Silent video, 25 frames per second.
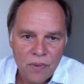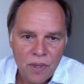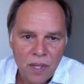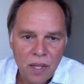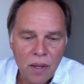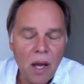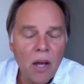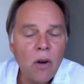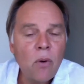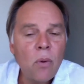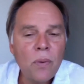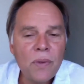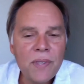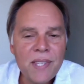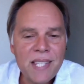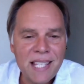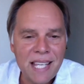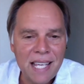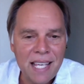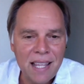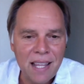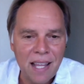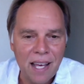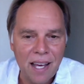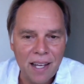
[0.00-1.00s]
I don't say
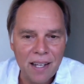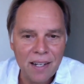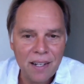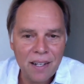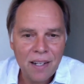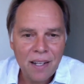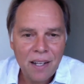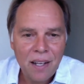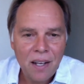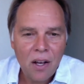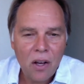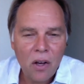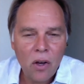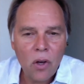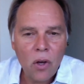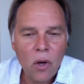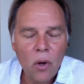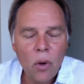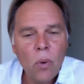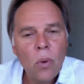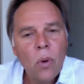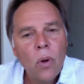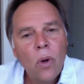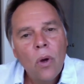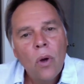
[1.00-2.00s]
that. I'll
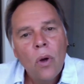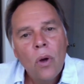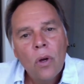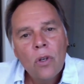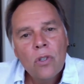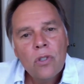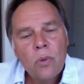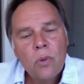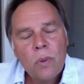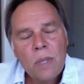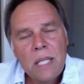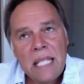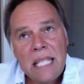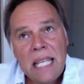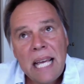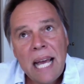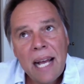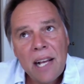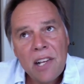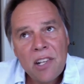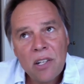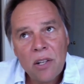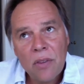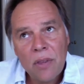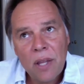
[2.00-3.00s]
go, so what's the
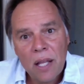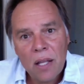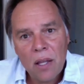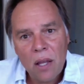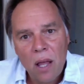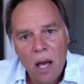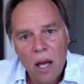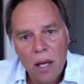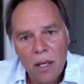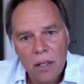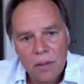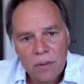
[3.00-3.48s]
action on that line?